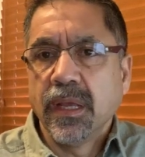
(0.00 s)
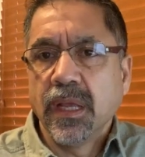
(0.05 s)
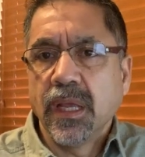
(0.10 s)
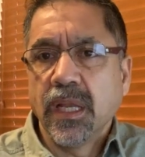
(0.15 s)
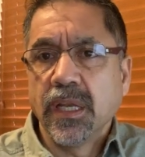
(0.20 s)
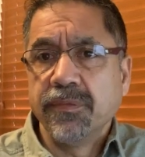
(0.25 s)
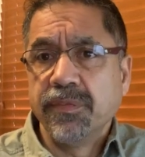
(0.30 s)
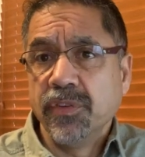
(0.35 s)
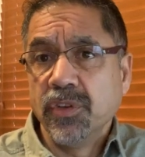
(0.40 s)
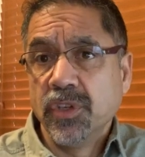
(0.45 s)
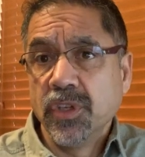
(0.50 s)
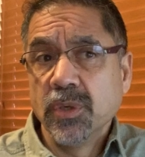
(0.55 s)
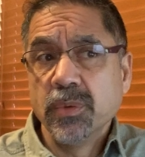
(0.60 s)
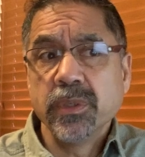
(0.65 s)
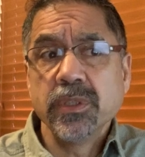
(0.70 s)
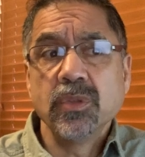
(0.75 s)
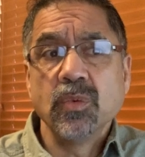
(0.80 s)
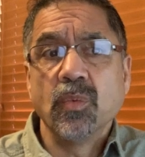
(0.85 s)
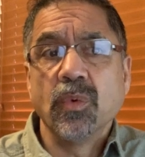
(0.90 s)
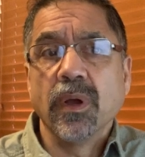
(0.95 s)
And if you do
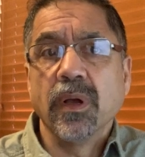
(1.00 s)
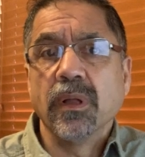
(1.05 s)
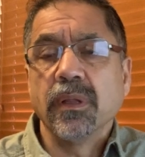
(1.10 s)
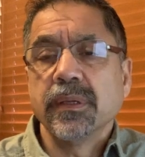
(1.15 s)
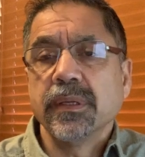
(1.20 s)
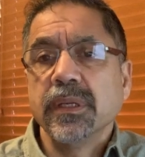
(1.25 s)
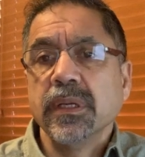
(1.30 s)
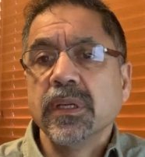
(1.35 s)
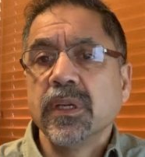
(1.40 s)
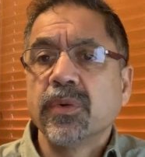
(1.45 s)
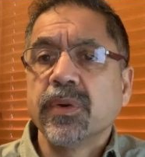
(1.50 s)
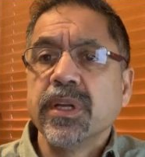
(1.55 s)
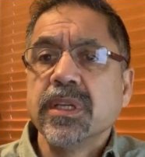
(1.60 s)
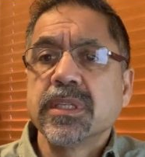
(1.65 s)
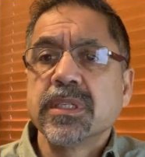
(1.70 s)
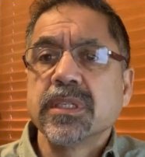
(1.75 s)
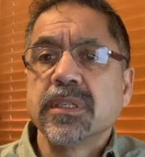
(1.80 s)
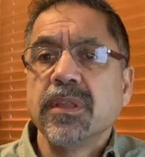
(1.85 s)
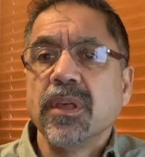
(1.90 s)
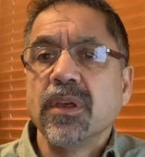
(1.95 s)
it well, it
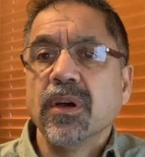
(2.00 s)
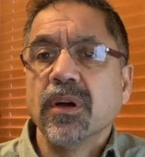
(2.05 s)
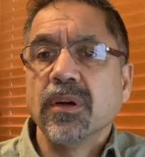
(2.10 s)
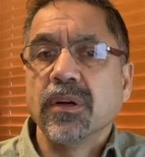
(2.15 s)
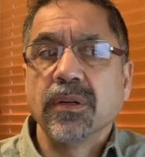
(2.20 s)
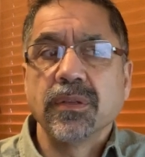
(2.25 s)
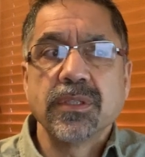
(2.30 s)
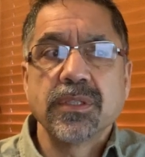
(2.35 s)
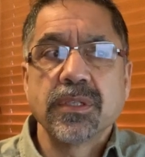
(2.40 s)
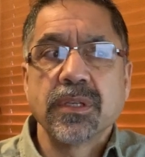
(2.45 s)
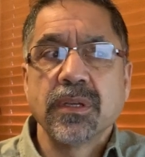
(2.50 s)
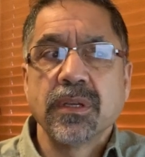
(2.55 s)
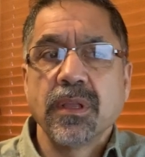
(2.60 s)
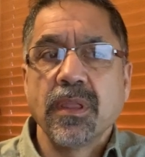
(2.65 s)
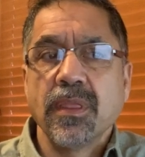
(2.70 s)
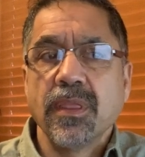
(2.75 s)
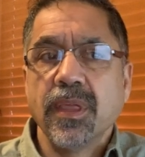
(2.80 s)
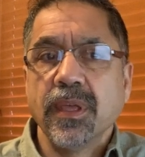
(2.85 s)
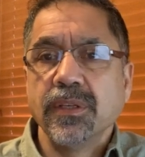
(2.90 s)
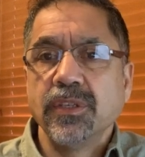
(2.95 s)
increases the odds
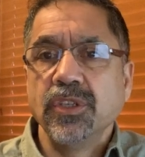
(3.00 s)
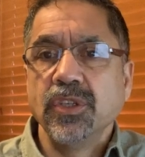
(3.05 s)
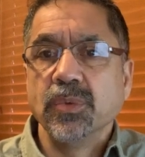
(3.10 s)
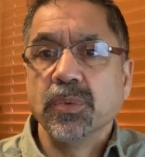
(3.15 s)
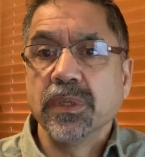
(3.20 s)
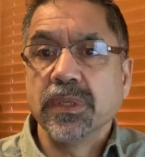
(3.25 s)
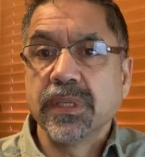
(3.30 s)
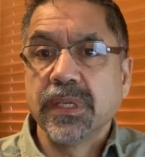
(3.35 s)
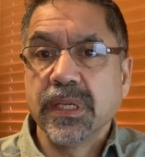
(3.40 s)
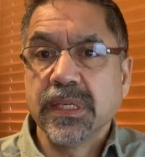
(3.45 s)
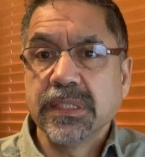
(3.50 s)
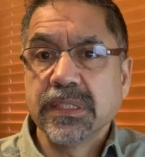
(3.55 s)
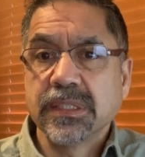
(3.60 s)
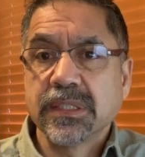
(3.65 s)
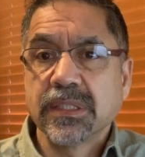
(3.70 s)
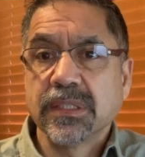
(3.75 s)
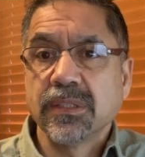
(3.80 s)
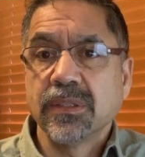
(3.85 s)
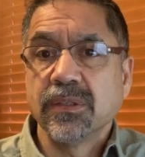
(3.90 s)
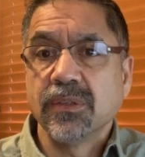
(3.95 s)
that you will
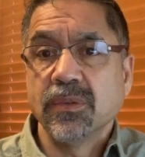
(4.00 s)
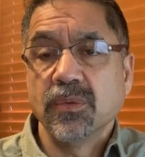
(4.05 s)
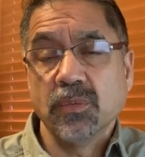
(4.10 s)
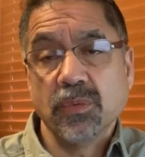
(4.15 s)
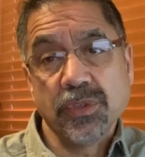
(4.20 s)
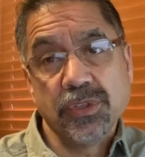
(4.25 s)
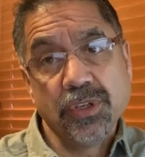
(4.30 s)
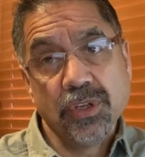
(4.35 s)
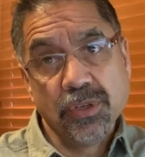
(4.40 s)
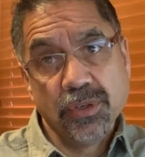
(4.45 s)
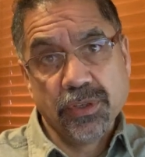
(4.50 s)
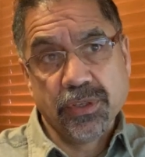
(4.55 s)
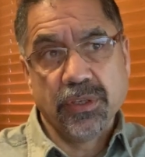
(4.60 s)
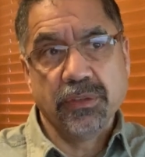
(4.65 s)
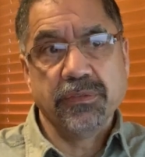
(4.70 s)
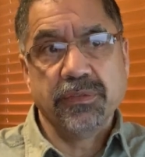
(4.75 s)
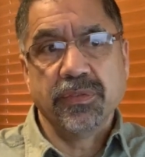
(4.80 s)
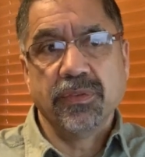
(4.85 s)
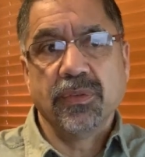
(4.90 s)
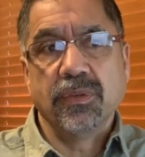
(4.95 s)
get what you're looking
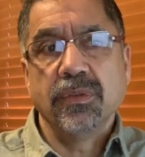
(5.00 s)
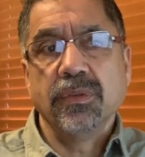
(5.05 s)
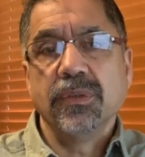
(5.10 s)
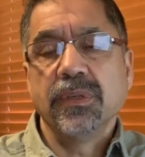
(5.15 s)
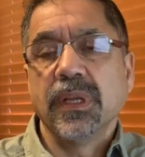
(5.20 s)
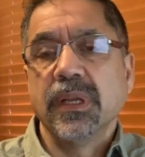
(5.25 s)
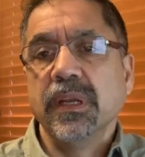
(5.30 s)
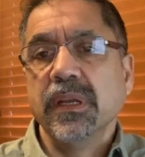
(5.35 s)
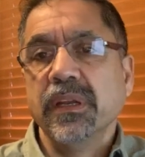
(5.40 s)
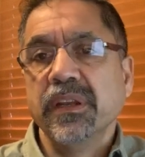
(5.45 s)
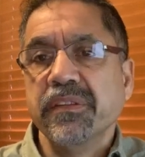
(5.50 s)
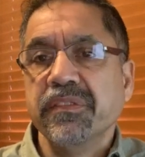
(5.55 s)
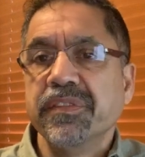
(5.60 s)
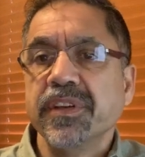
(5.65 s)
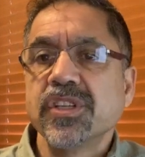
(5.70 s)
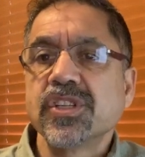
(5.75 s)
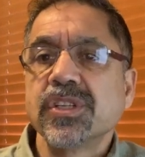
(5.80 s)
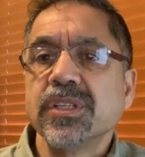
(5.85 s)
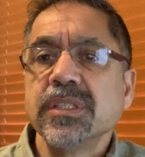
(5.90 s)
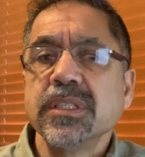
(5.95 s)
for in an
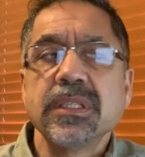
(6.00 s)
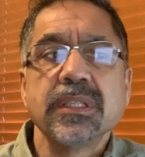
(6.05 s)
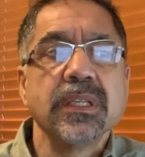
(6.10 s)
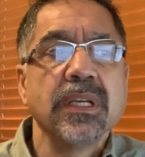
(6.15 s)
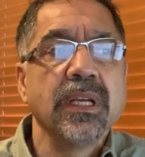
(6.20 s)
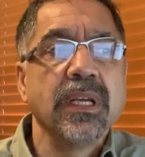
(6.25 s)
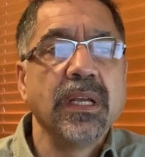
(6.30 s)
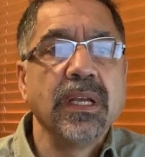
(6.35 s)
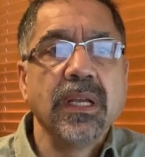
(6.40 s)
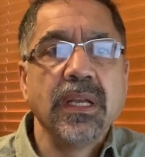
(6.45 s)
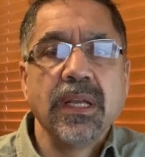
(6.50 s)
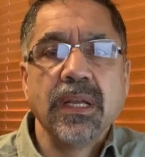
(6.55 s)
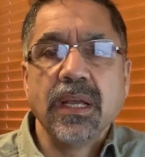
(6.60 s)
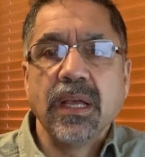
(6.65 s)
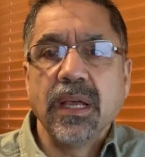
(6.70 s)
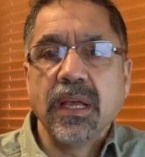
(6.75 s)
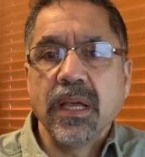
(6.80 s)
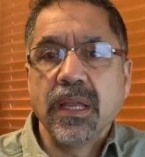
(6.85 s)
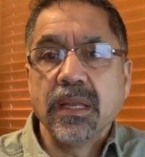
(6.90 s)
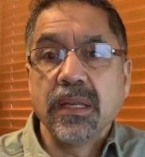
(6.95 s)
efficient
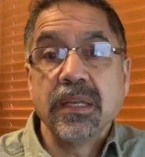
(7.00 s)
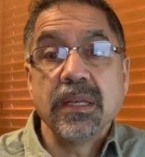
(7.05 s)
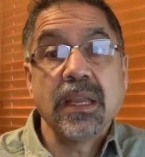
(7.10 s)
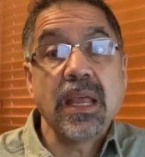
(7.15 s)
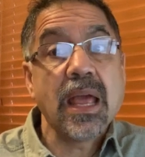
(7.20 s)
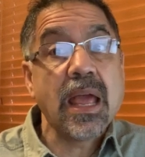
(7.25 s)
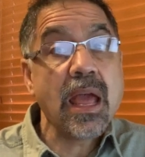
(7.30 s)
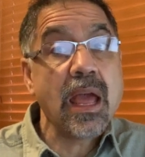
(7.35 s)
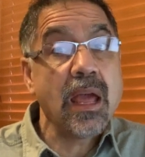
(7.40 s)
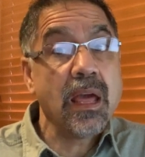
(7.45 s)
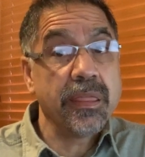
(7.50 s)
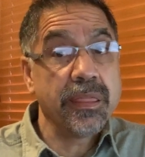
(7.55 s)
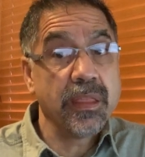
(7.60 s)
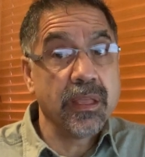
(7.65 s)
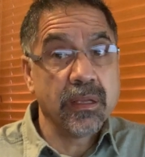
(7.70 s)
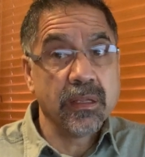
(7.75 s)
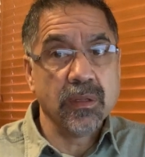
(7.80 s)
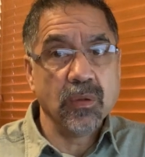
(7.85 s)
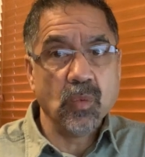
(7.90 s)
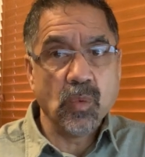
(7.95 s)
and
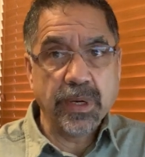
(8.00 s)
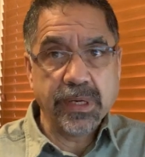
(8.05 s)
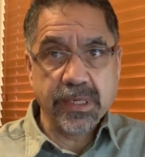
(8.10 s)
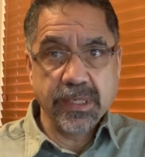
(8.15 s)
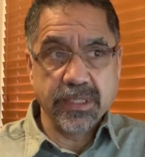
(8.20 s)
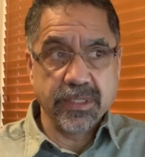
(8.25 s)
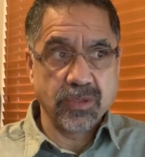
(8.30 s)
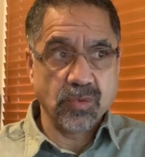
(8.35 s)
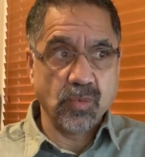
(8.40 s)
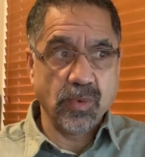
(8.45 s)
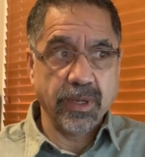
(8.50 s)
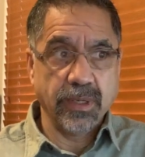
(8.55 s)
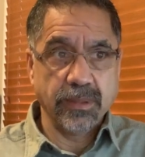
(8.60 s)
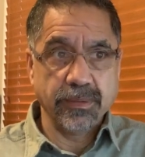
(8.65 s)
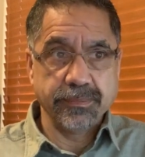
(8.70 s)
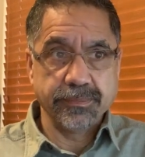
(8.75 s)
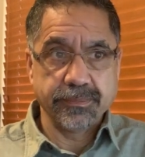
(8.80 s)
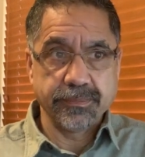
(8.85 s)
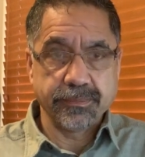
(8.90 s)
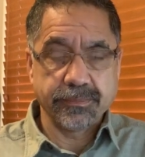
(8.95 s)
ethical way as
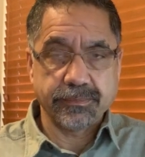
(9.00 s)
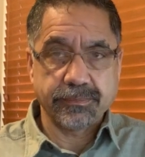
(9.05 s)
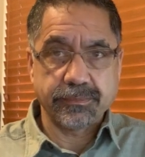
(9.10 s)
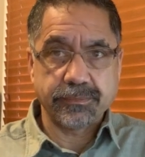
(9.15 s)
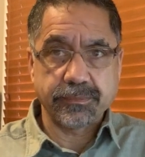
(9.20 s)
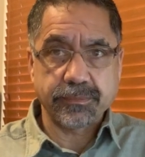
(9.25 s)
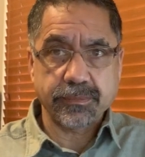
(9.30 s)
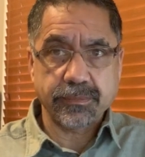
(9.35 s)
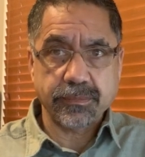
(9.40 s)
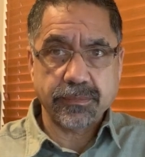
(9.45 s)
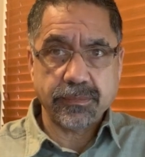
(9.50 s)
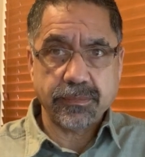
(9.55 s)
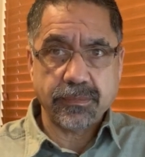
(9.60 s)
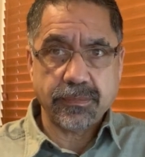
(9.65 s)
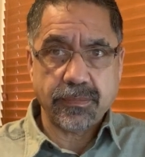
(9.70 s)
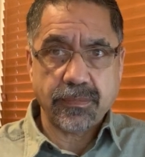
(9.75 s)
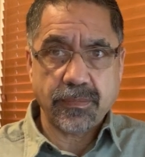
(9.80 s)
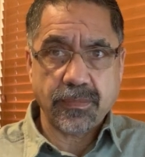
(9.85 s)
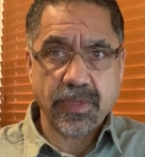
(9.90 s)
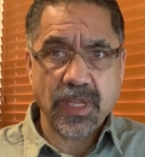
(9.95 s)
well.
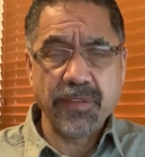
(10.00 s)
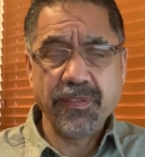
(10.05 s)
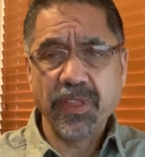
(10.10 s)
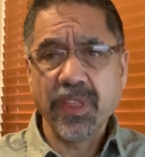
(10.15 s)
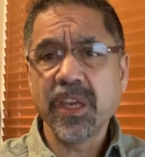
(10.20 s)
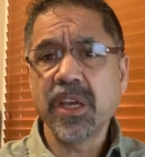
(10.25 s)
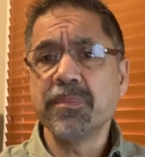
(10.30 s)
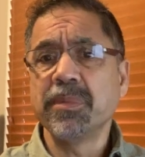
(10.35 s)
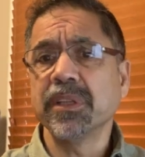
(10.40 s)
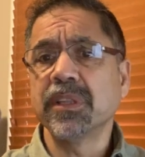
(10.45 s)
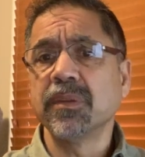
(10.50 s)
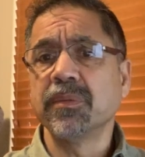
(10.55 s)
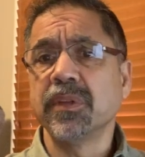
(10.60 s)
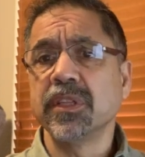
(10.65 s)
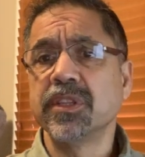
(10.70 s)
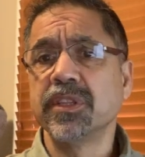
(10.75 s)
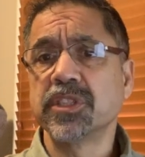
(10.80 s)
If you think about the